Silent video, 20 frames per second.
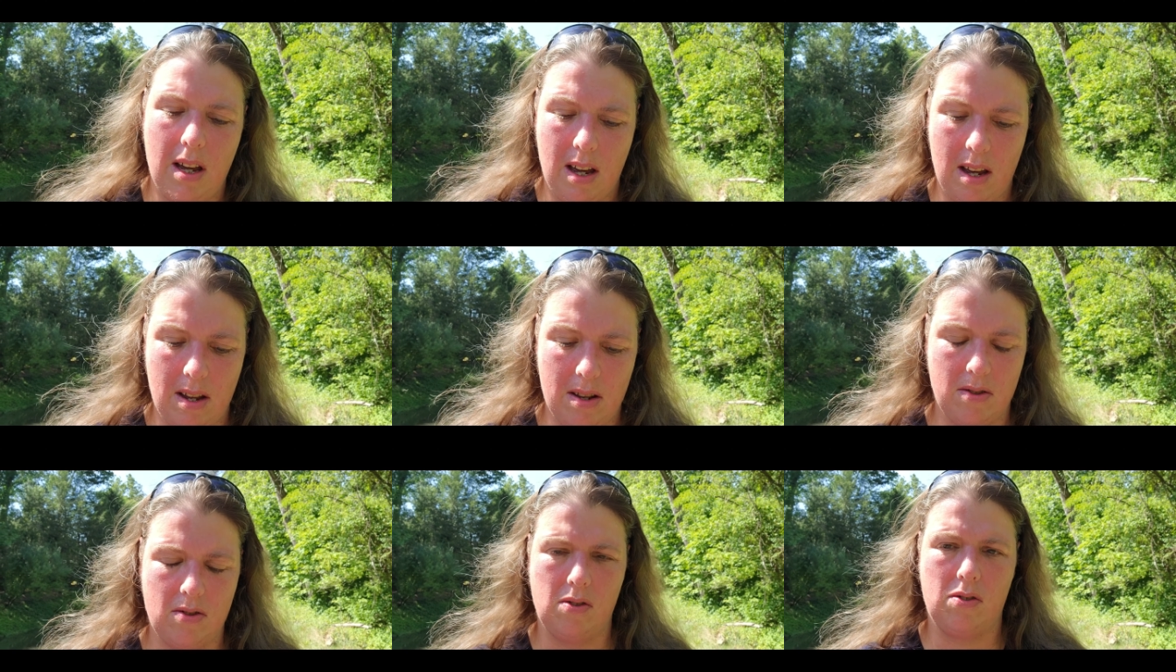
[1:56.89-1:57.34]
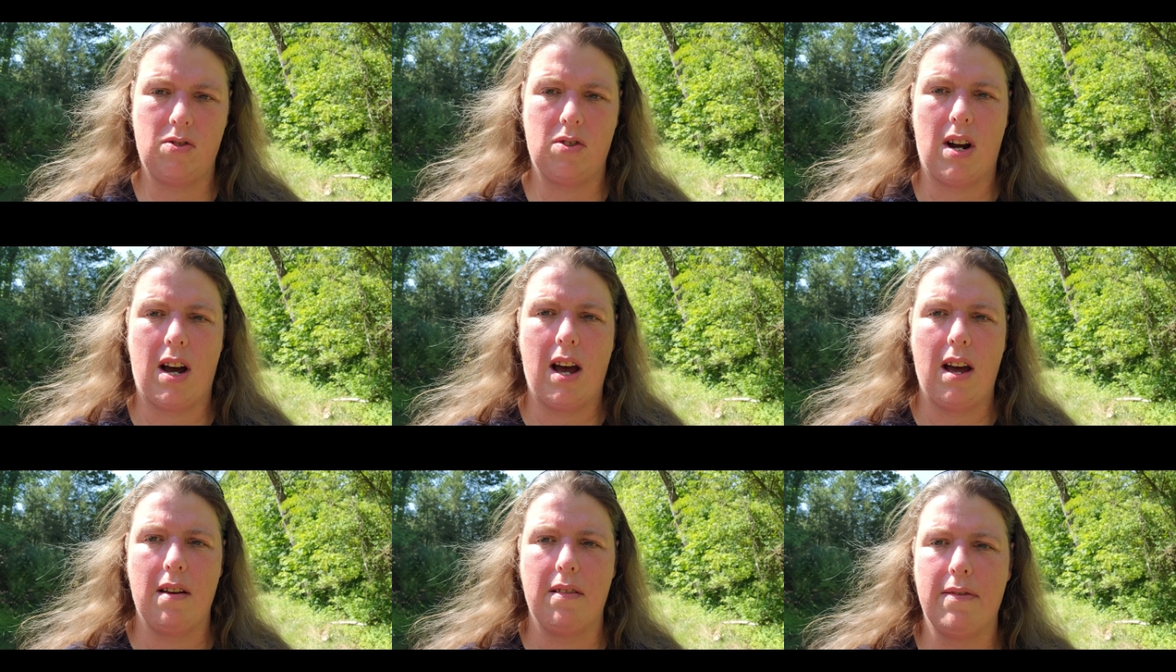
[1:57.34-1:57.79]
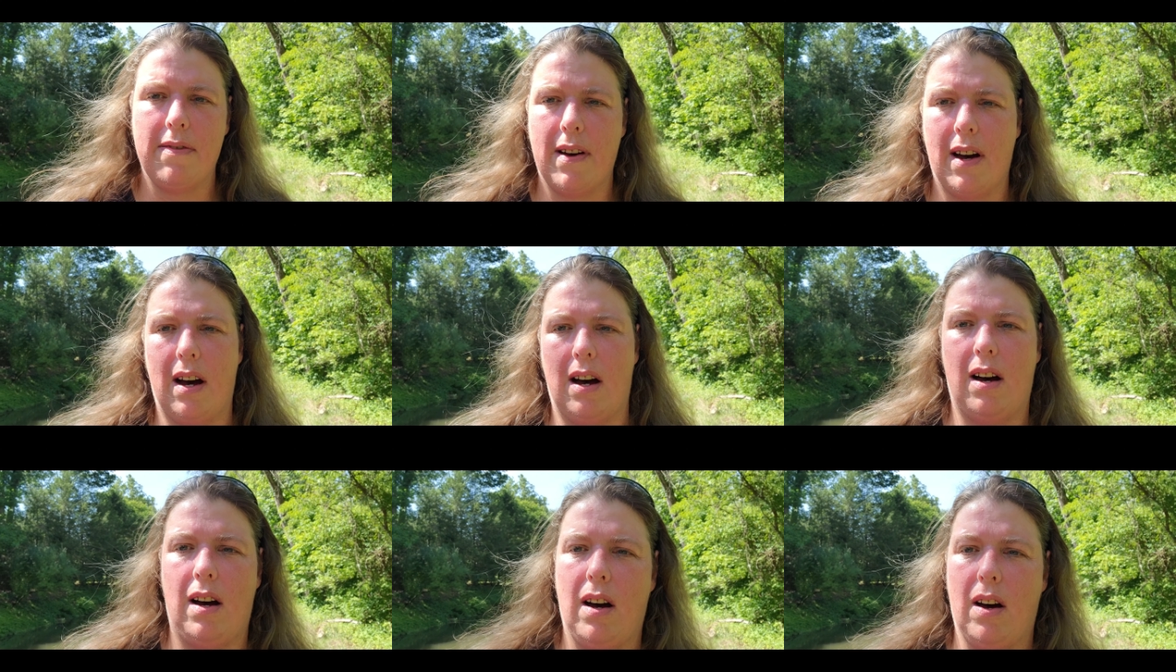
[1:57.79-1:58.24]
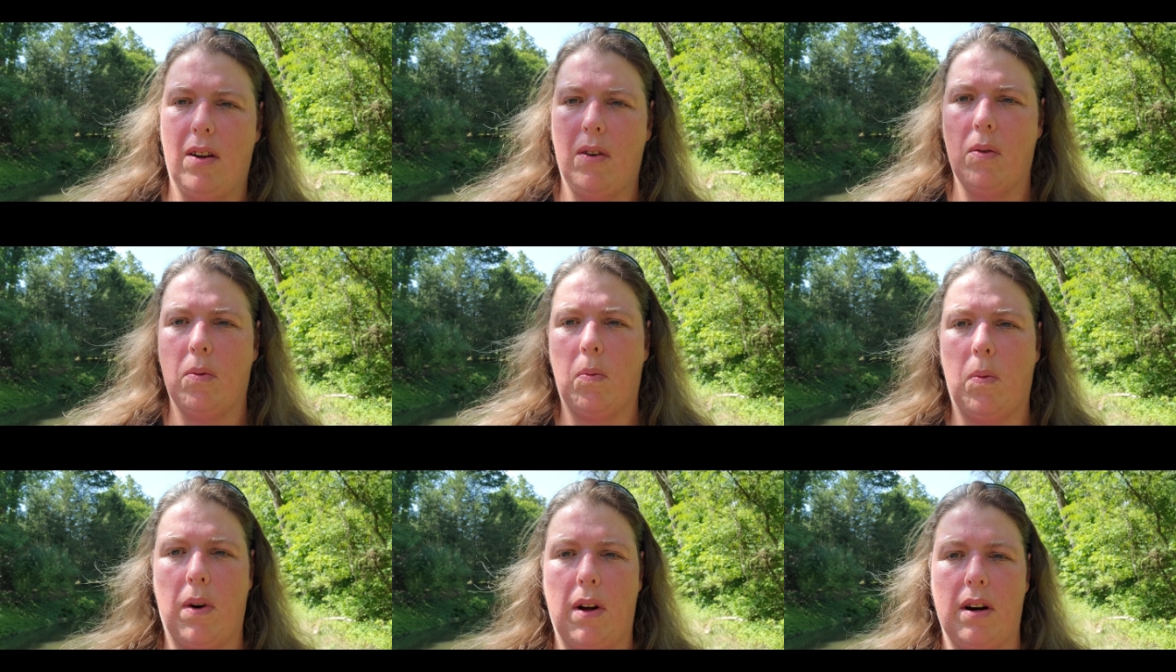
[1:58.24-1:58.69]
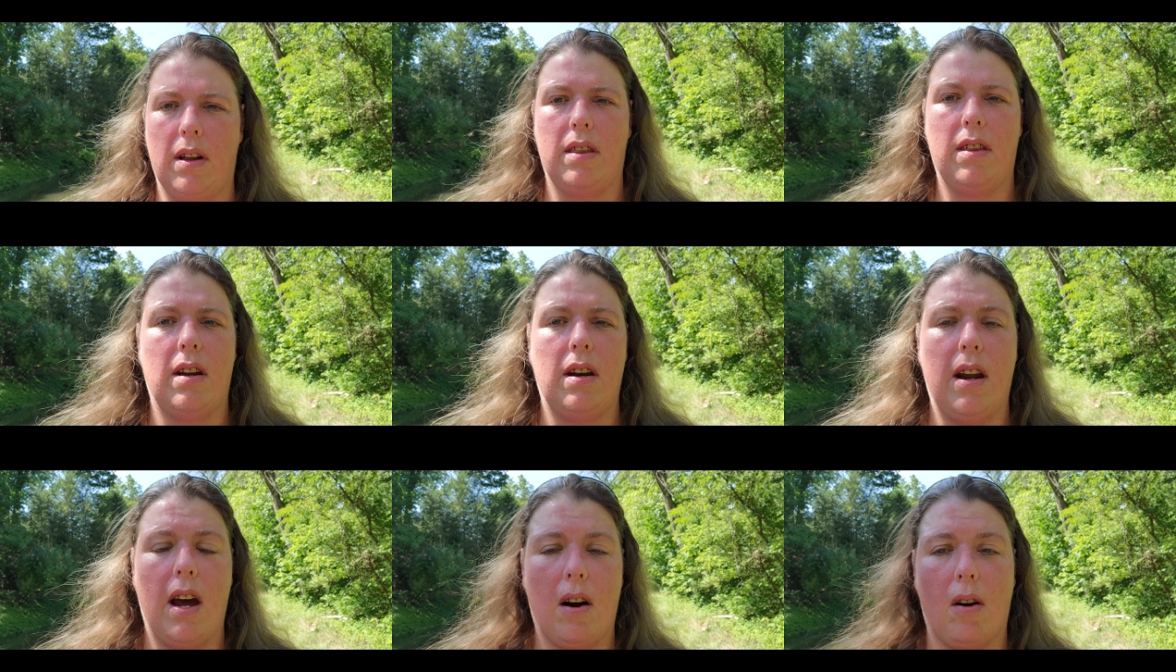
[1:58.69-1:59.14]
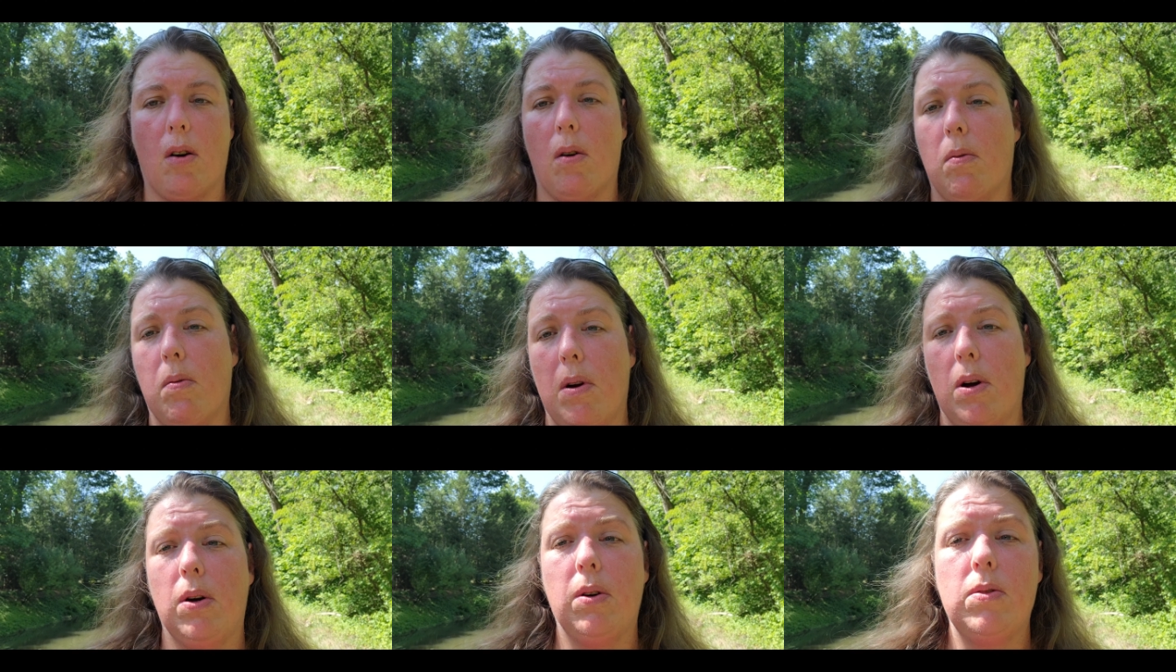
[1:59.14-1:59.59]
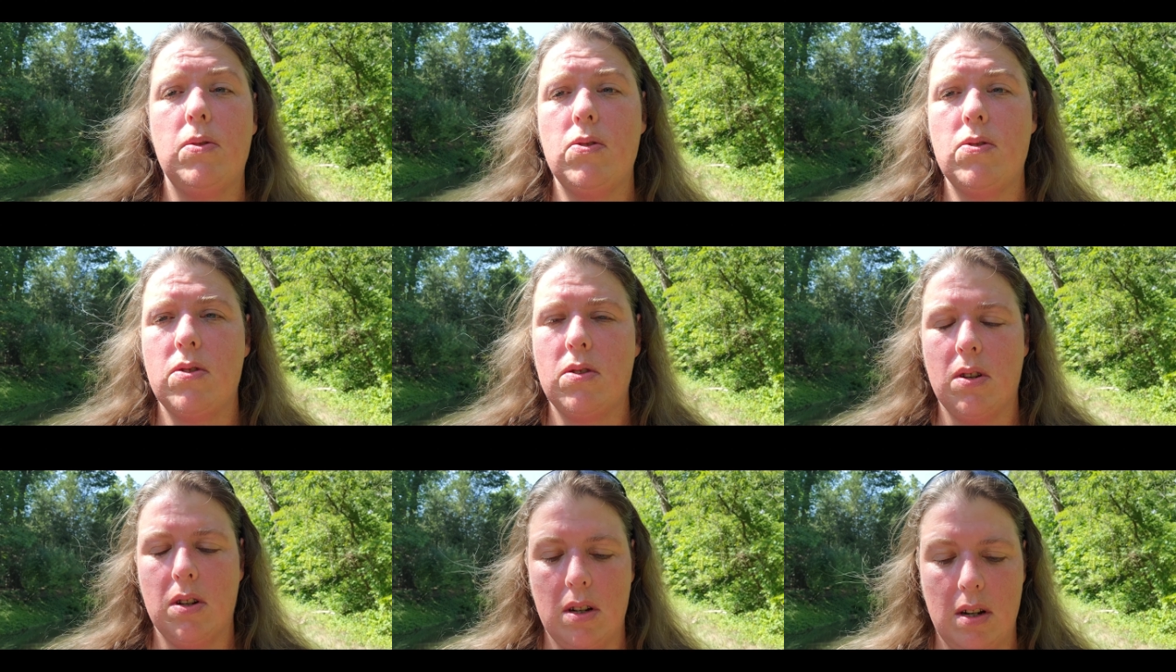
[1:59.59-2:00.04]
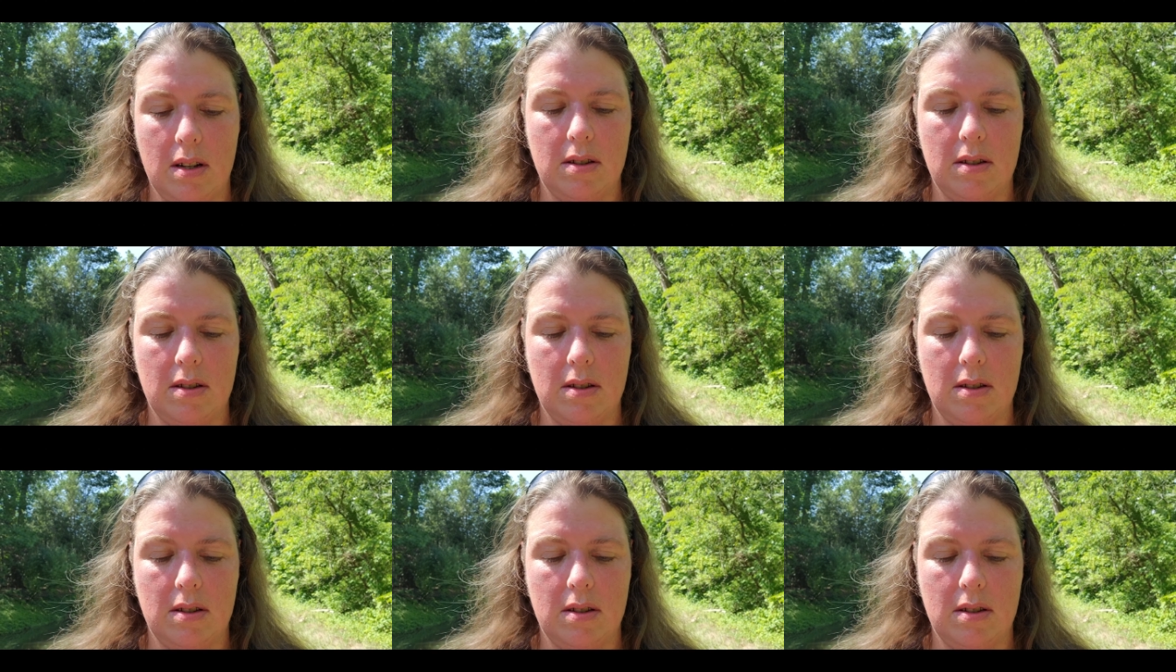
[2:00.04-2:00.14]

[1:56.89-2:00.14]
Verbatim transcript: is drive on one of the narrow roads